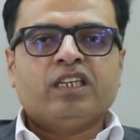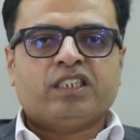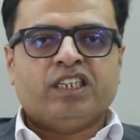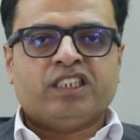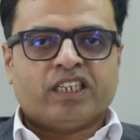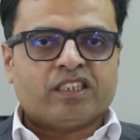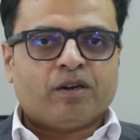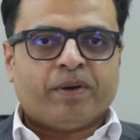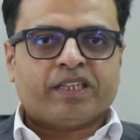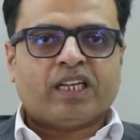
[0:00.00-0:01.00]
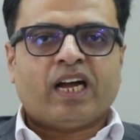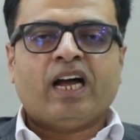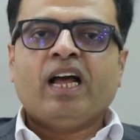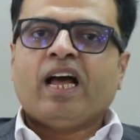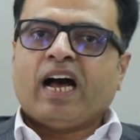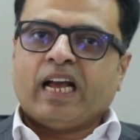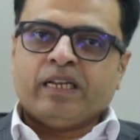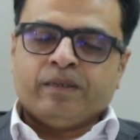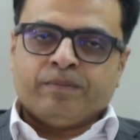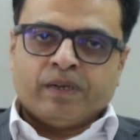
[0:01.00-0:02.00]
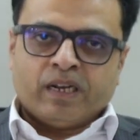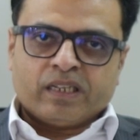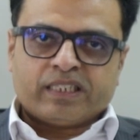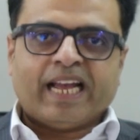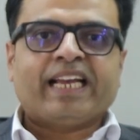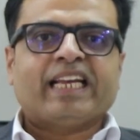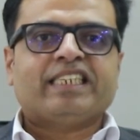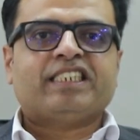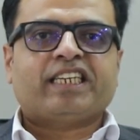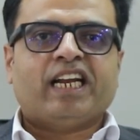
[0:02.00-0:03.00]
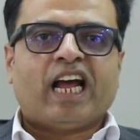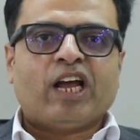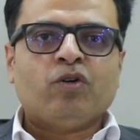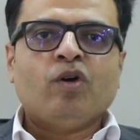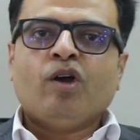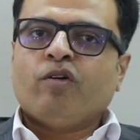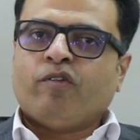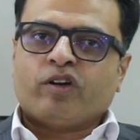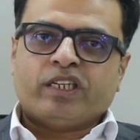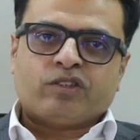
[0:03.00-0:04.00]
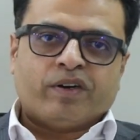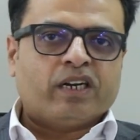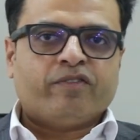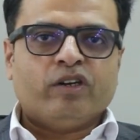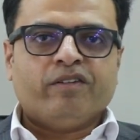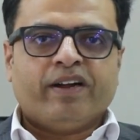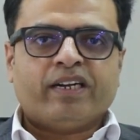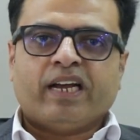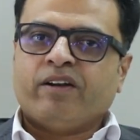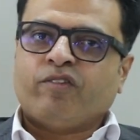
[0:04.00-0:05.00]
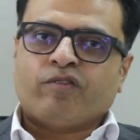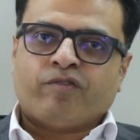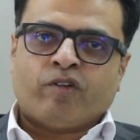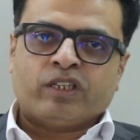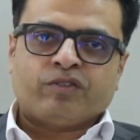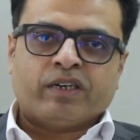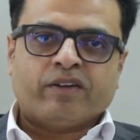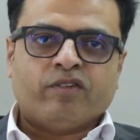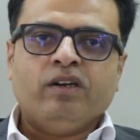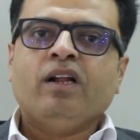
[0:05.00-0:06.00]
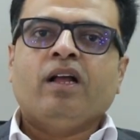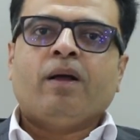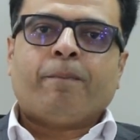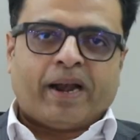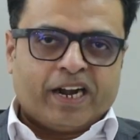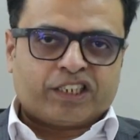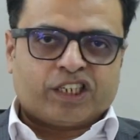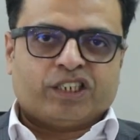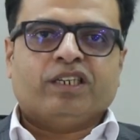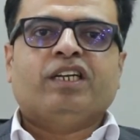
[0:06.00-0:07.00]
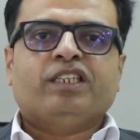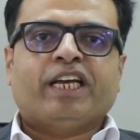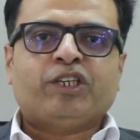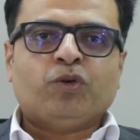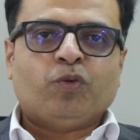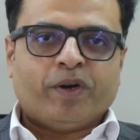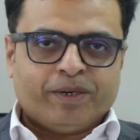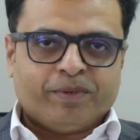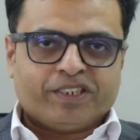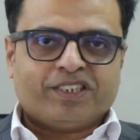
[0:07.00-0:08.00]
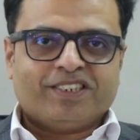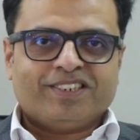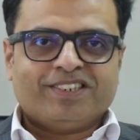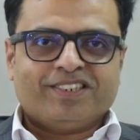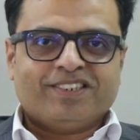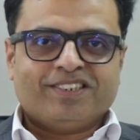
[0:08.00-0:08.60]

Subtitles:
Shri Jitendra Mehta, I thank SHK Live for this wonderful event and for this wonderful panel discussion. Thank you very much.